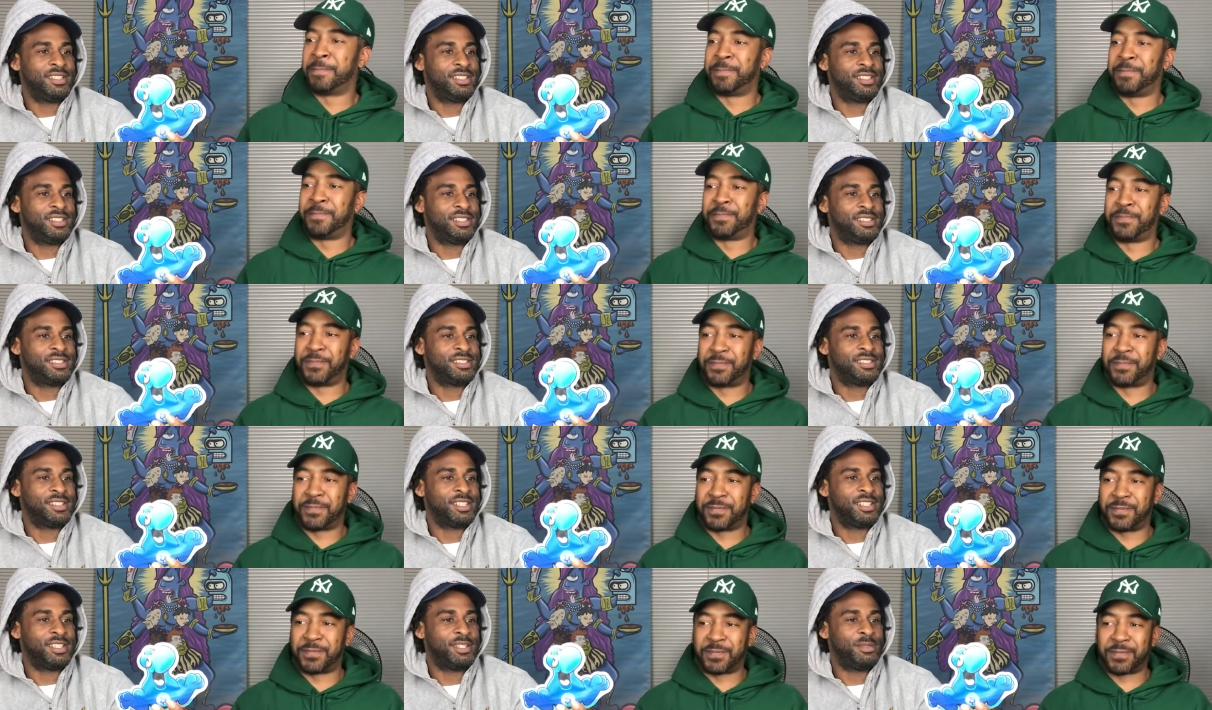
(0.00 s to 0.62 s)
Speaker 1: This is a
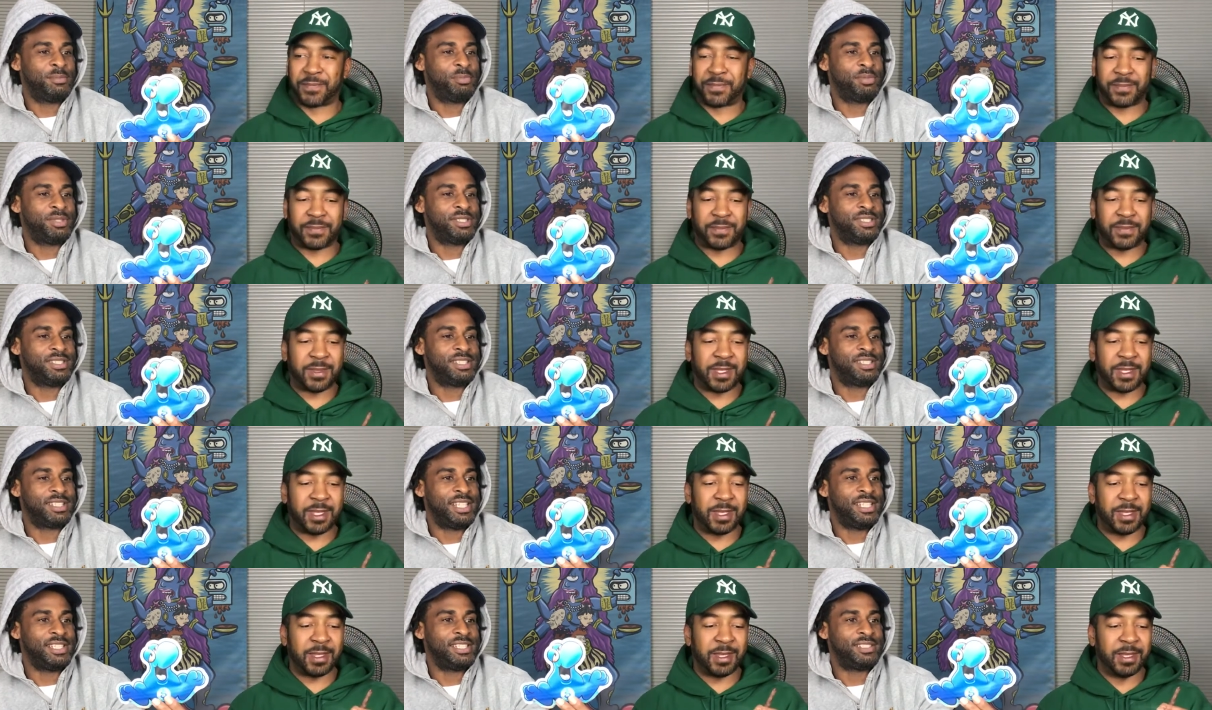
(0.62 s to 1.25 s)
good
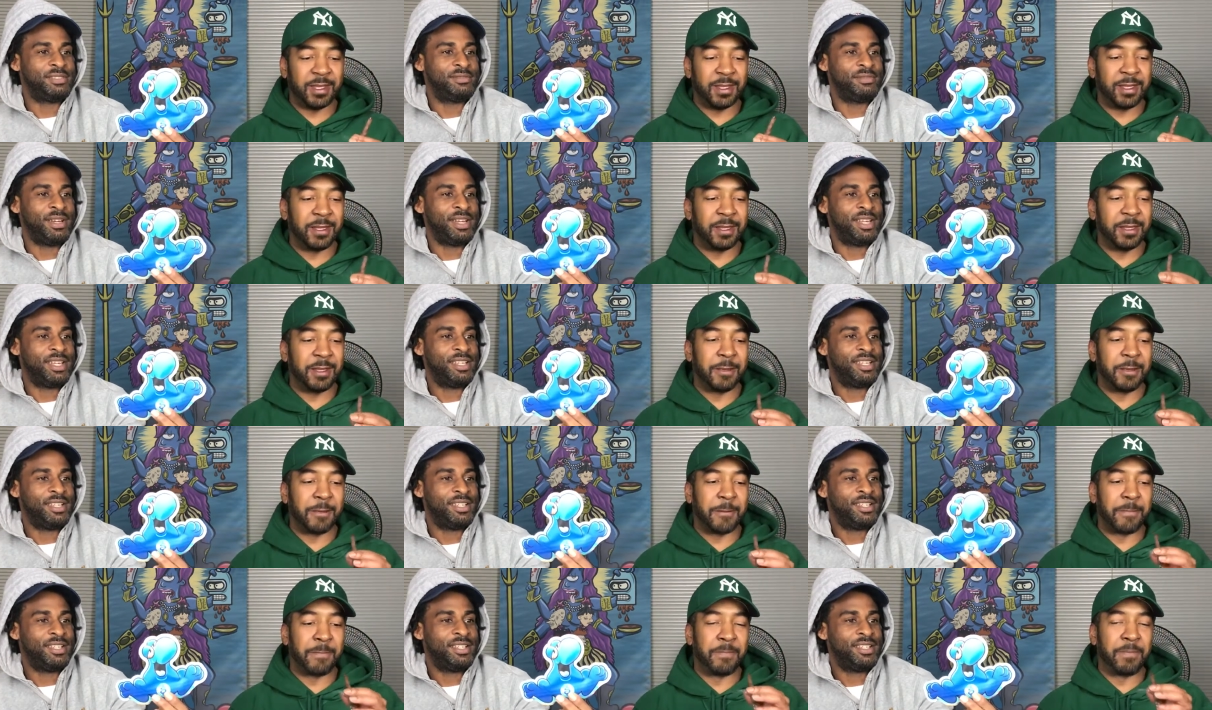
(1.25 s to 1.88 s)
presentation right here.
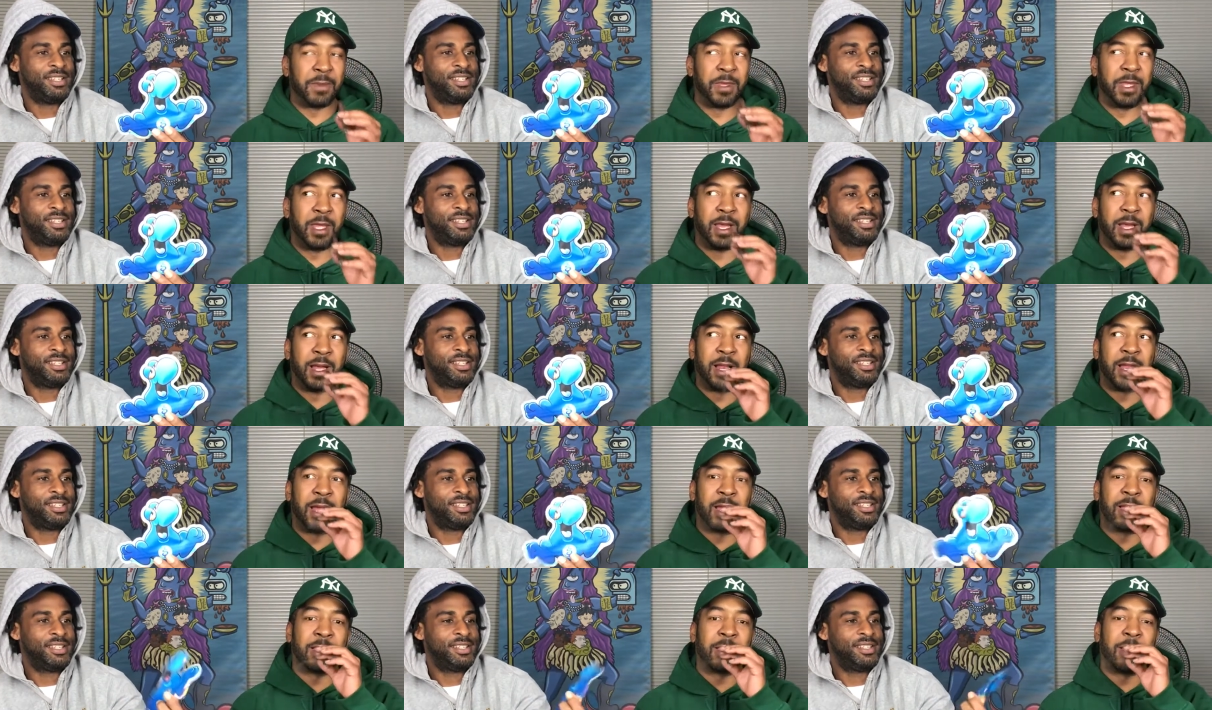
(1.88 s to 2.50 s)
Yeah, I like
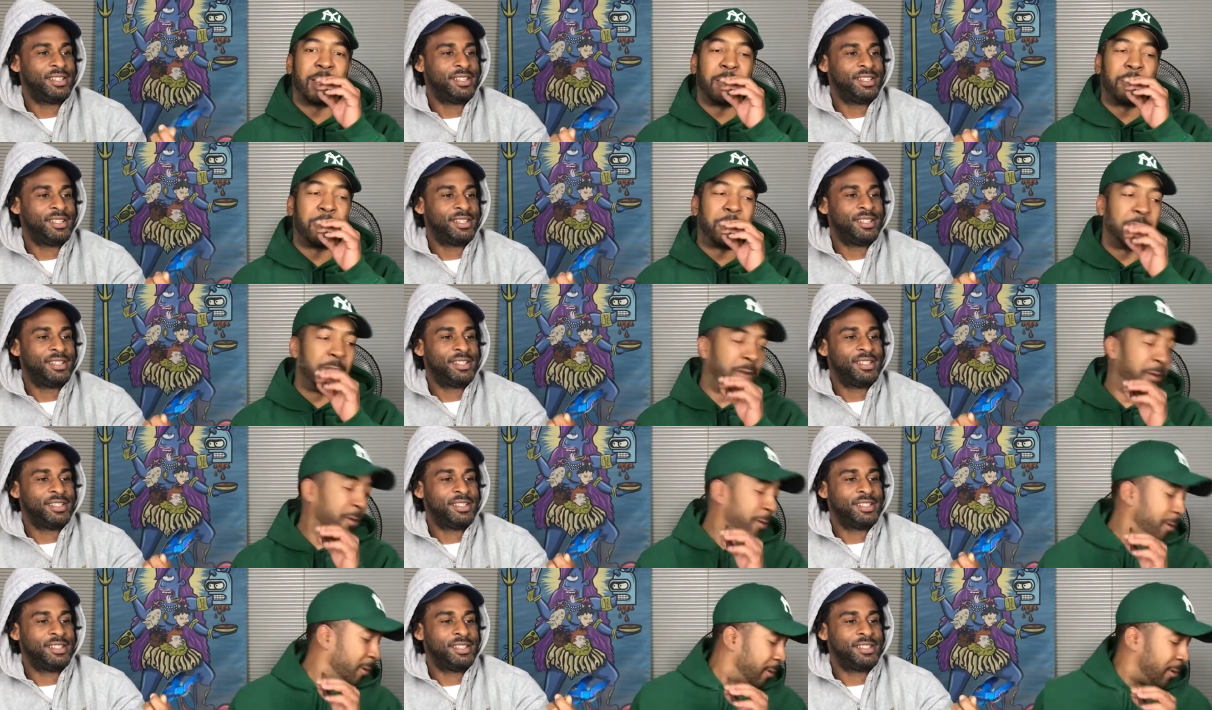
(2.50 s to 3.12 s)
that one.
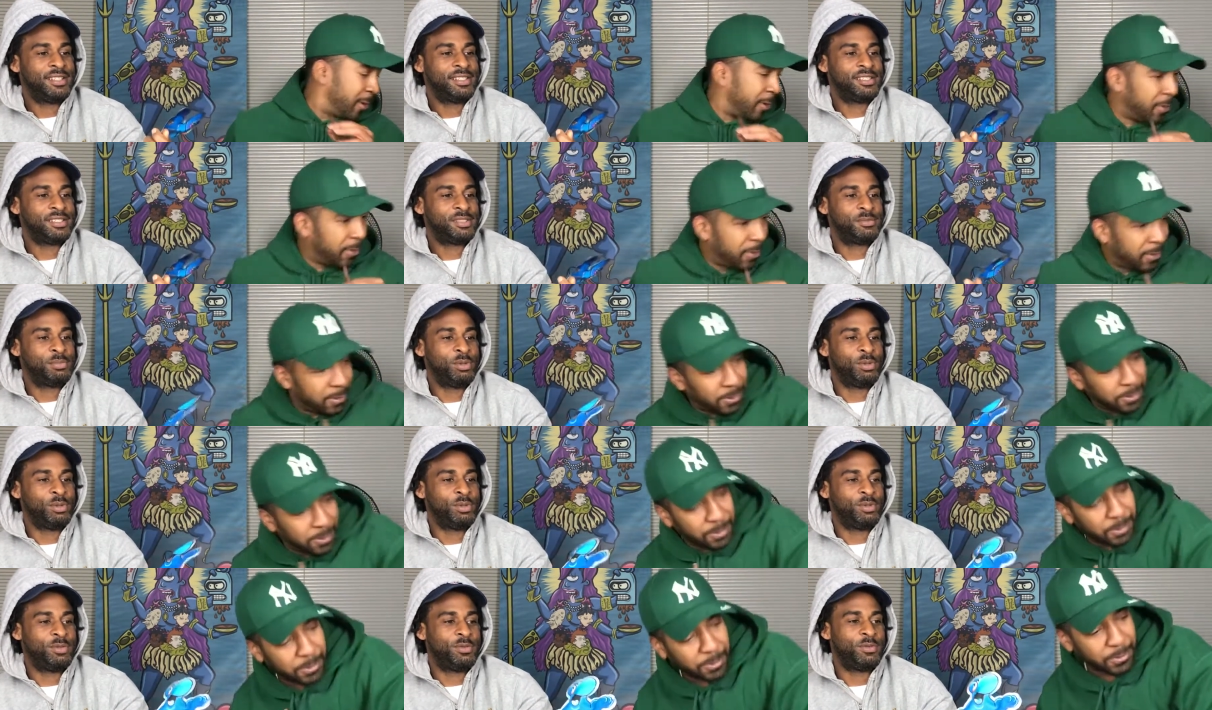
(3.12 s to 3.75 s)
This is
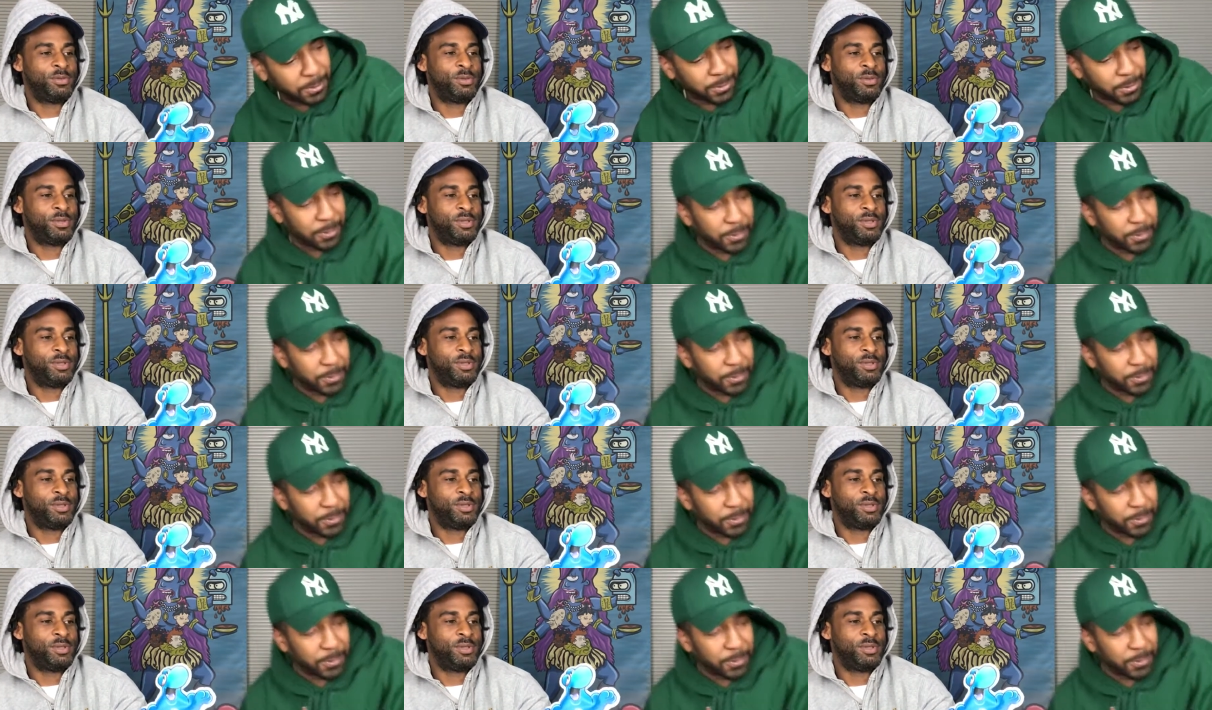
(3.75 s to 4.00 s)
beautiful.